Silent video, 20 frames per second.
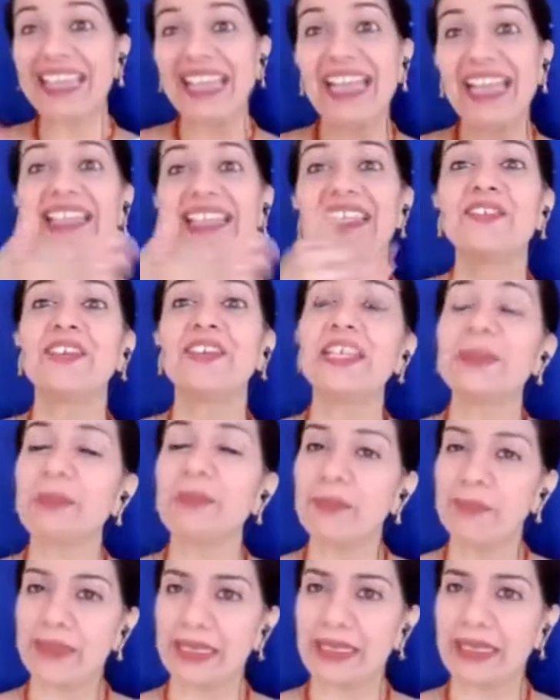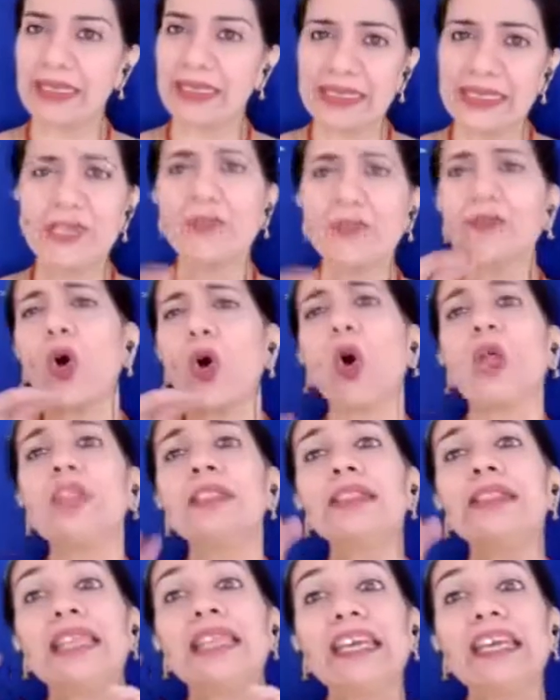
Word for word: they had given him a playlist of all